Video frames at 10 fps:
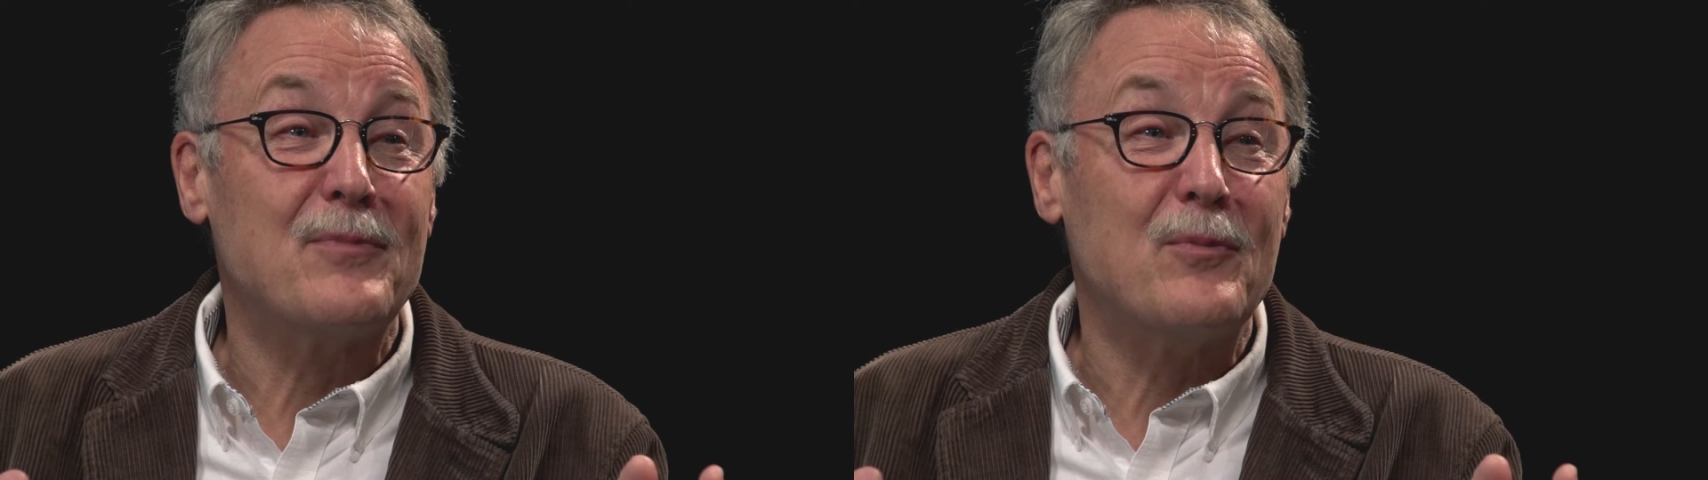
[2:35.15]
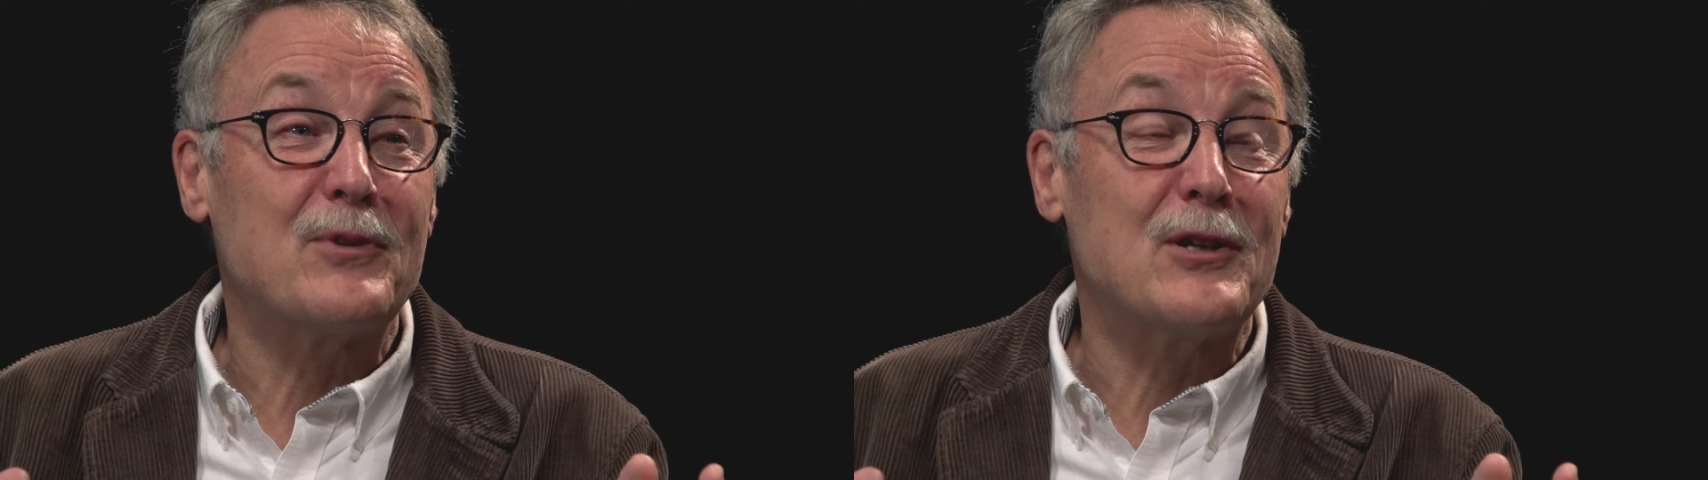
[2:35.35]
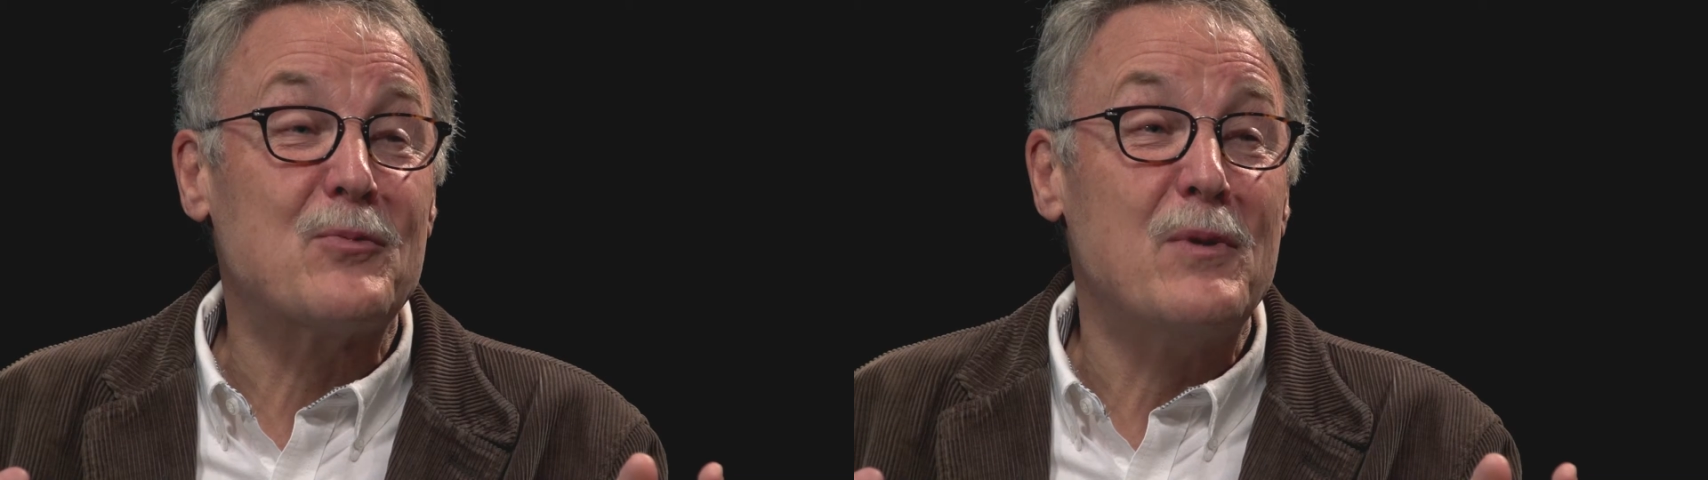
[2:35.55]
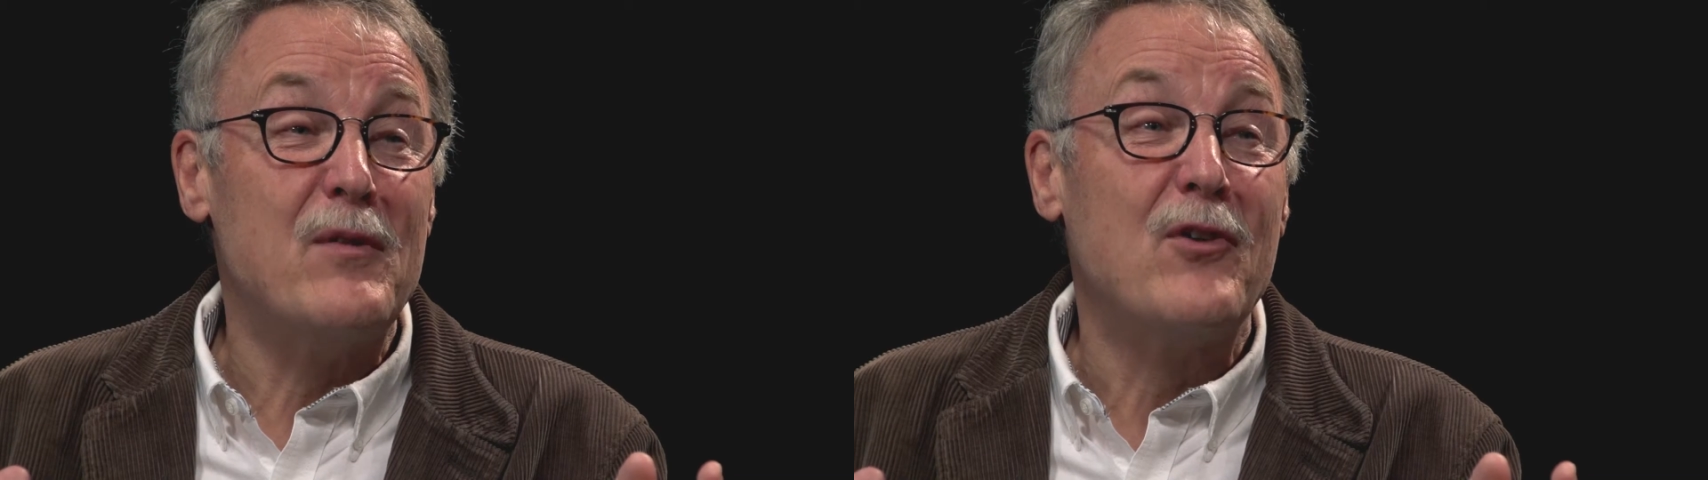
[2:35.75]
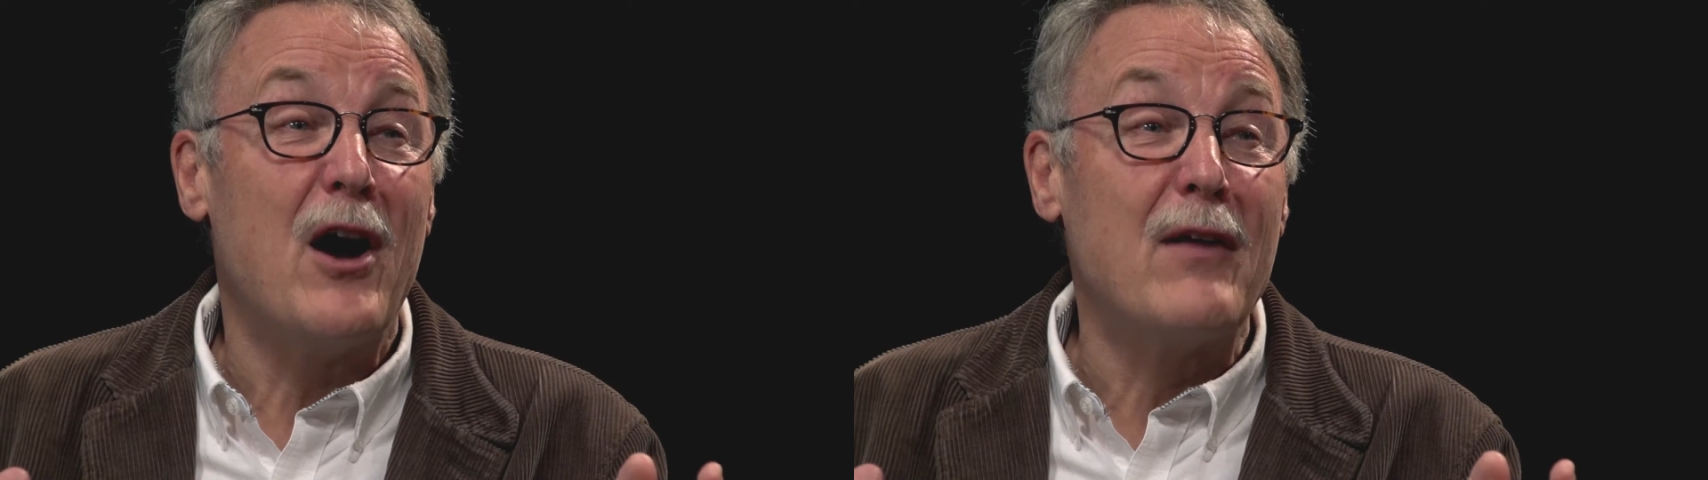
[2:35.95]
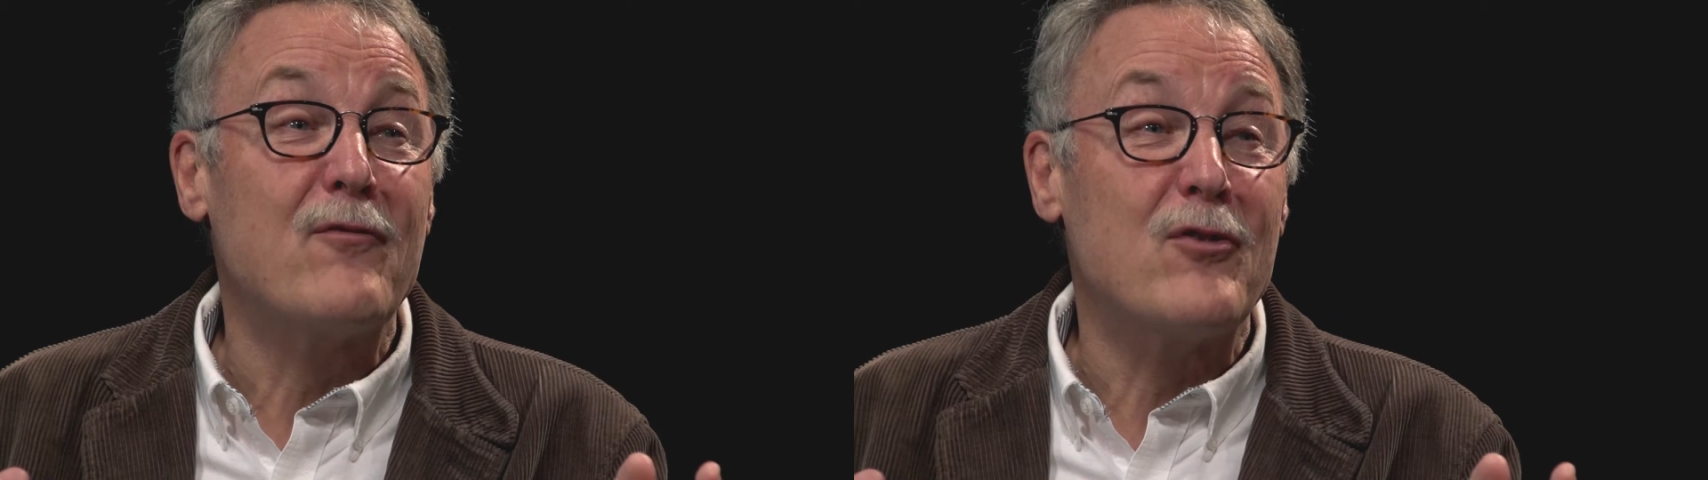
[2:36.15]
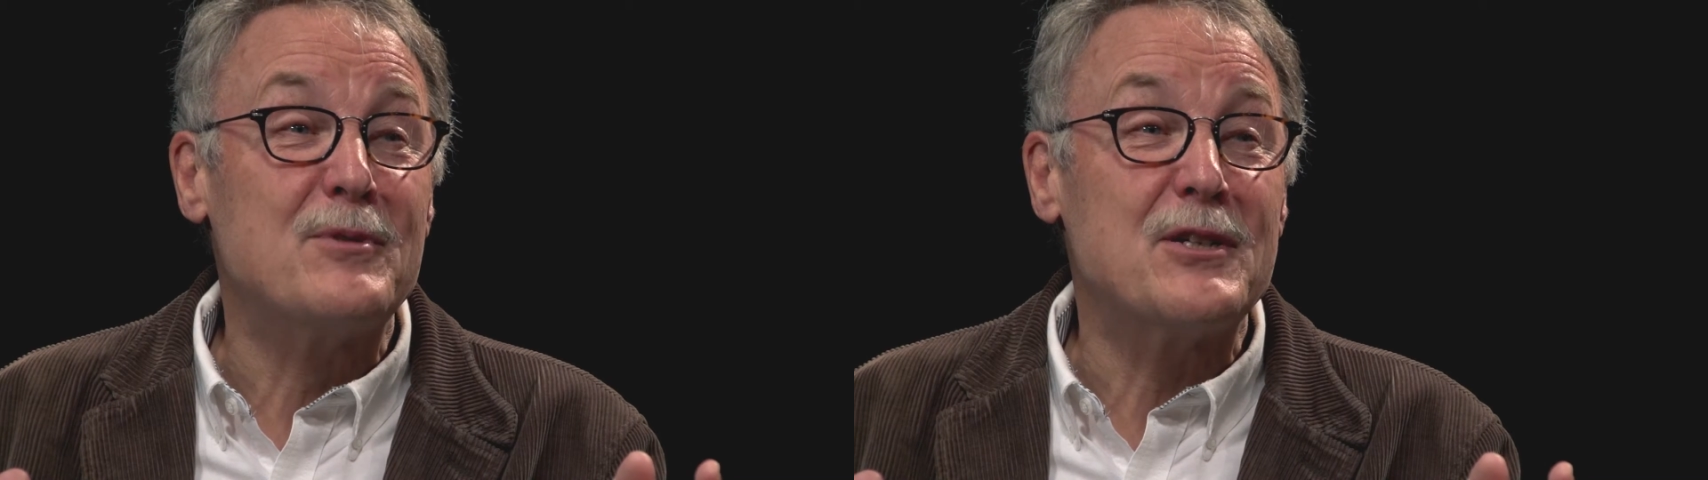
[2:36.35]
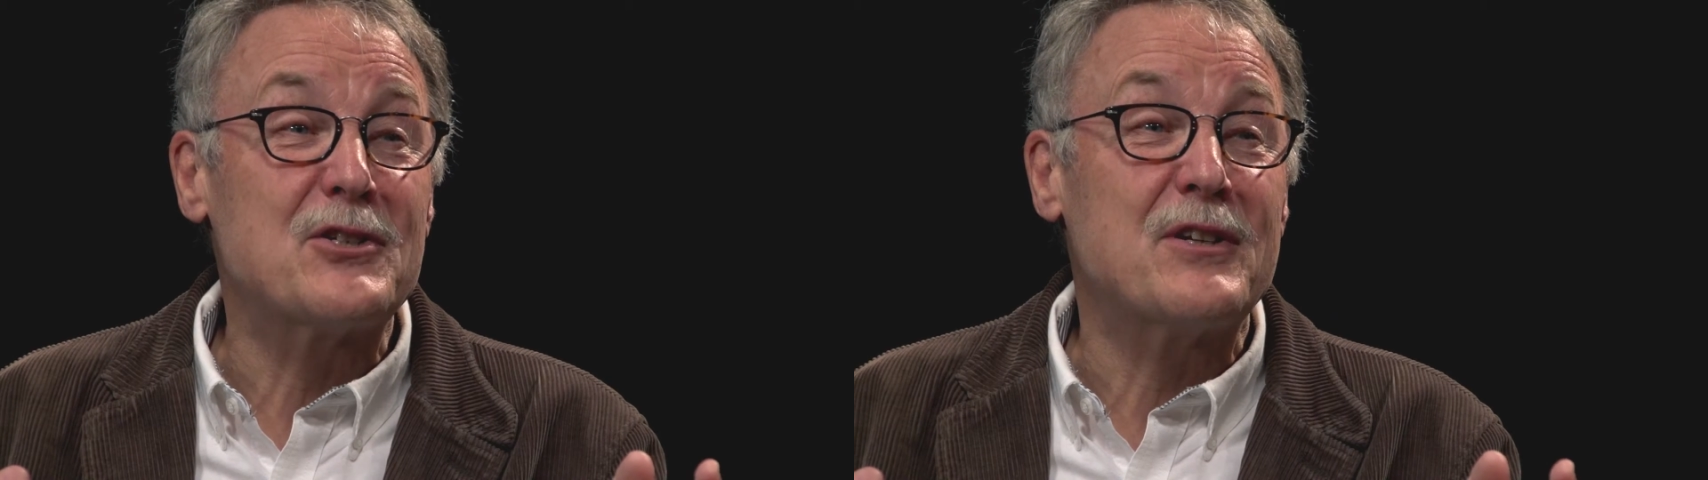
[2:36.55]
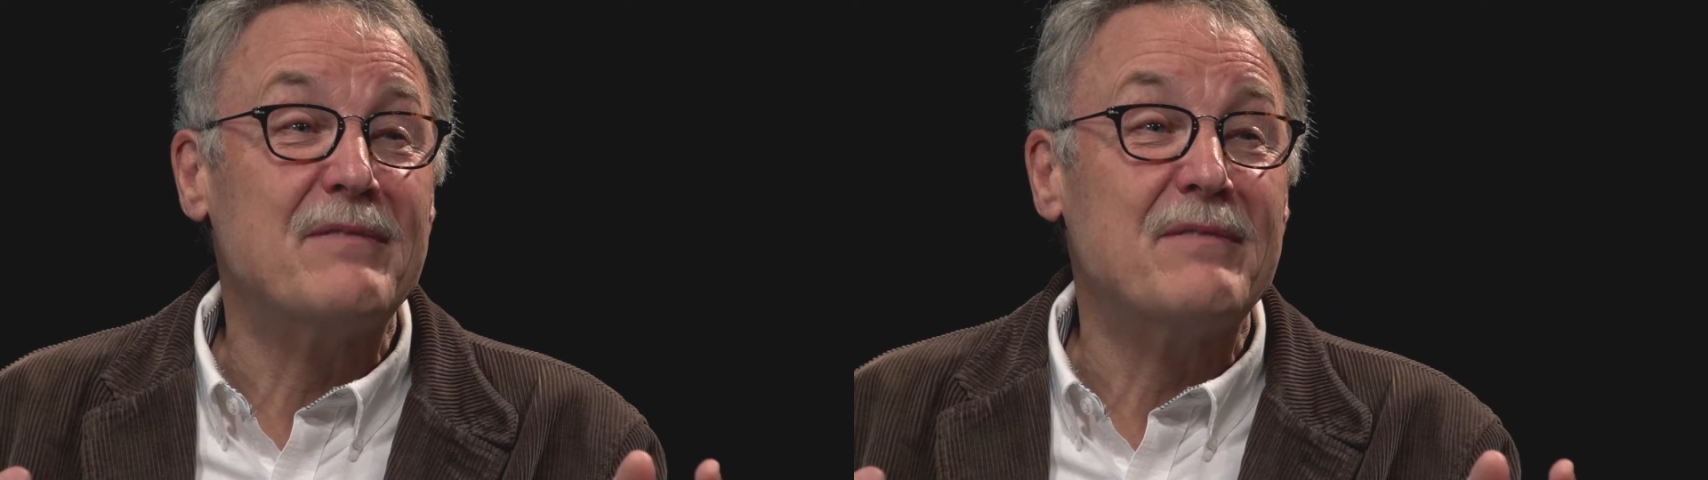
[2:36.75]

Because we've gone from just